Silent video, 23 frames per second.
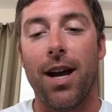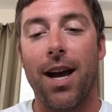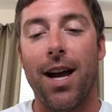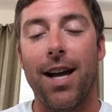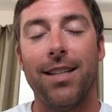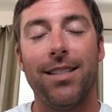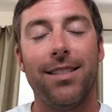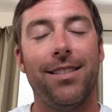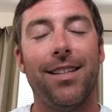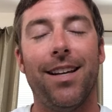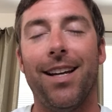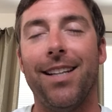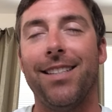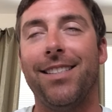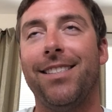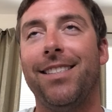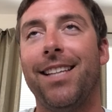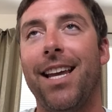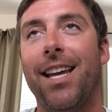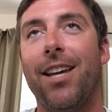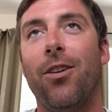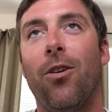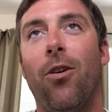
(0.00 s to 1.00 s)
I, I
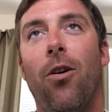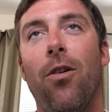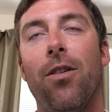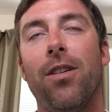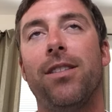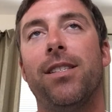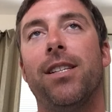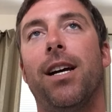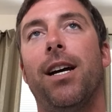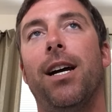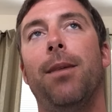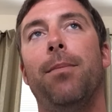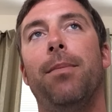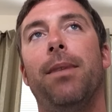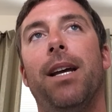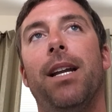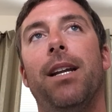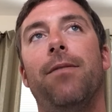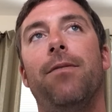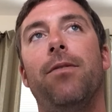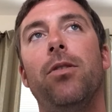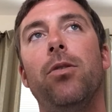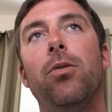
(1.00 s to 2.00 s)
say it all the time
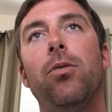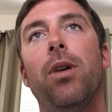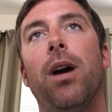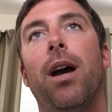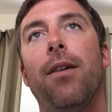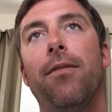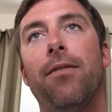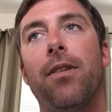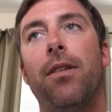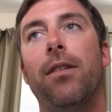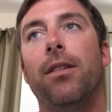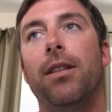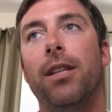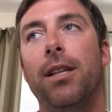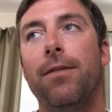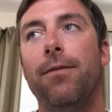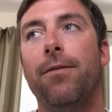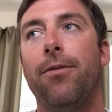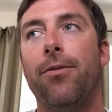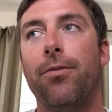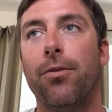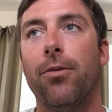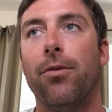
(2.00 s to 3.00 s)
that if you have
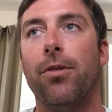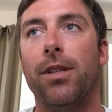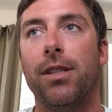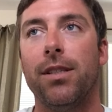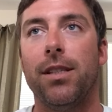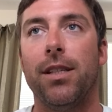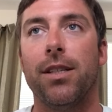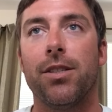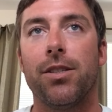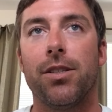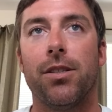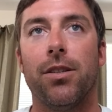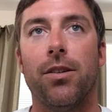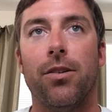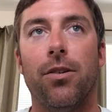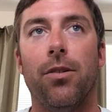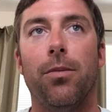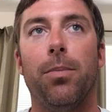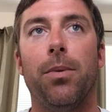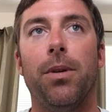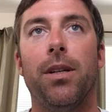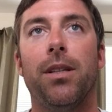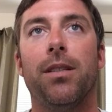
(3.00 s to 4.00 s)
lived through an addiction to
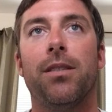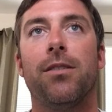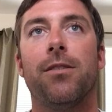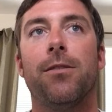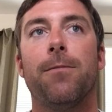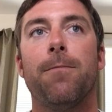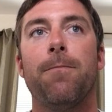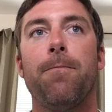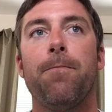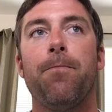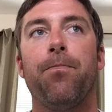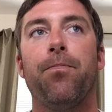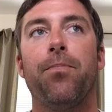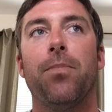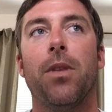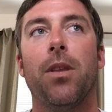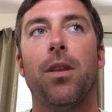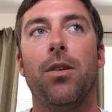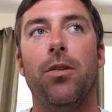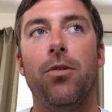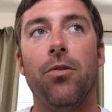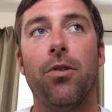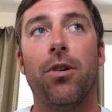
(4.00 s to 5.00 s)
opiates,
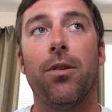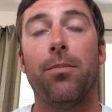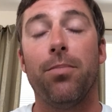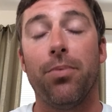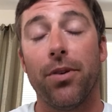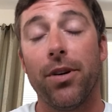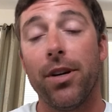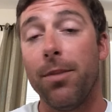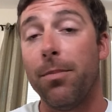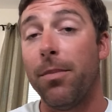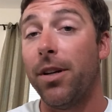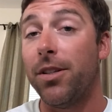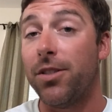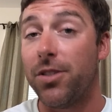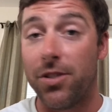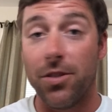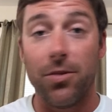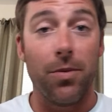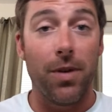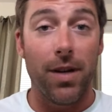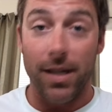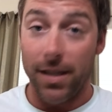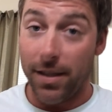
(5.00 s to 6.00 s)
you can pretty much
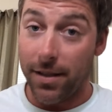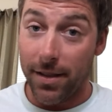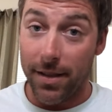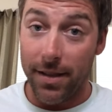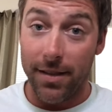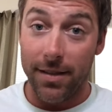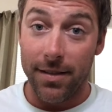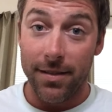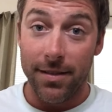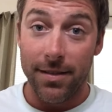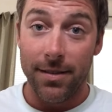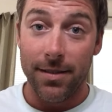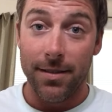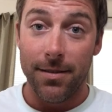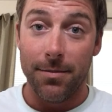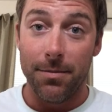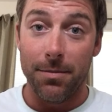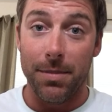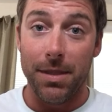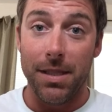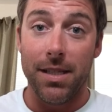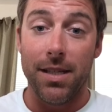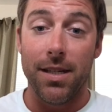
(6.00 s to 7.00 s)
do anything
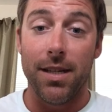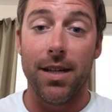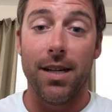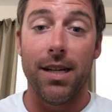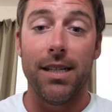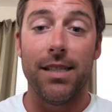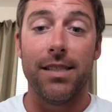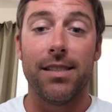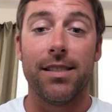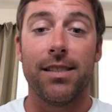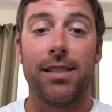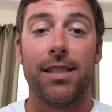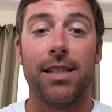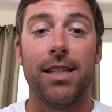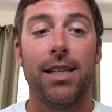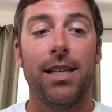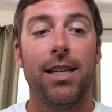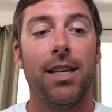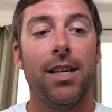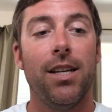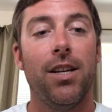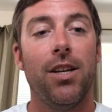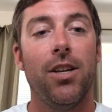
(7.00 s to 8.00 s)
because
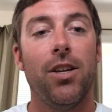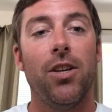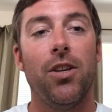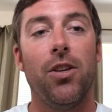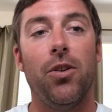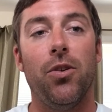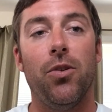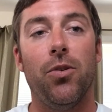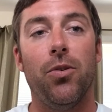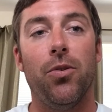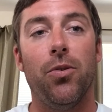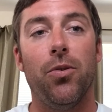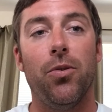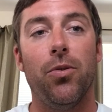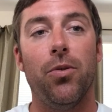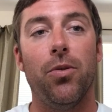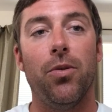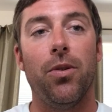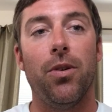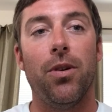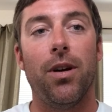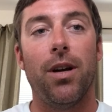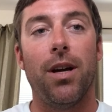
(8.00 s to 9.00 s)

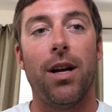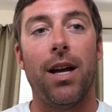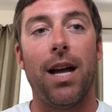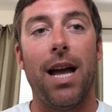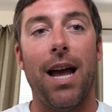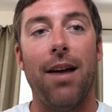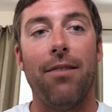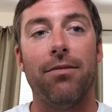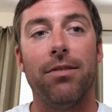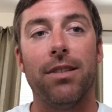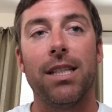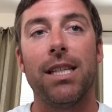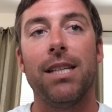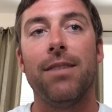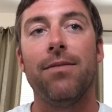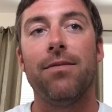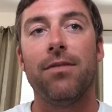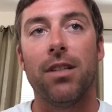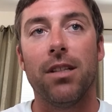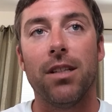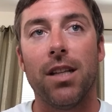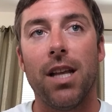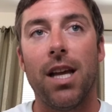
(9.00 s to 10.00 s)
you have
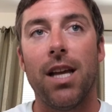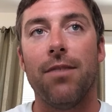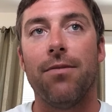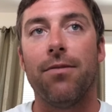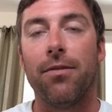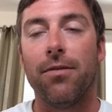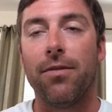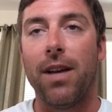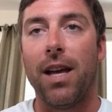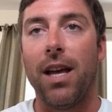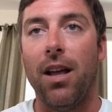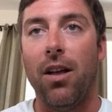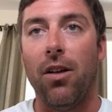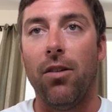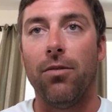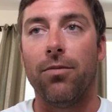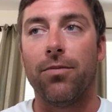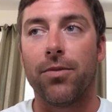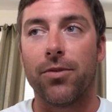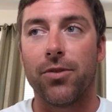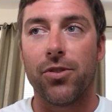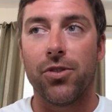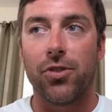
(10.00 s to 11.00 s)
lived a life of hell
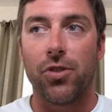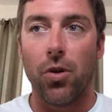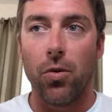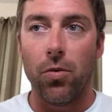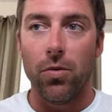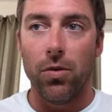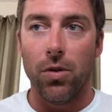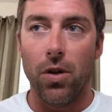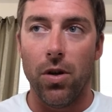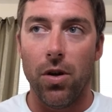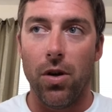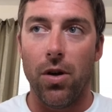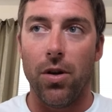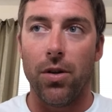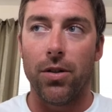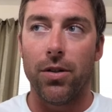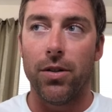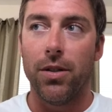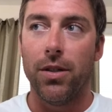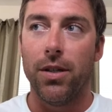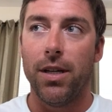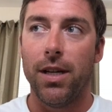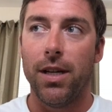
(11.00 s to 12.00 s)
for so long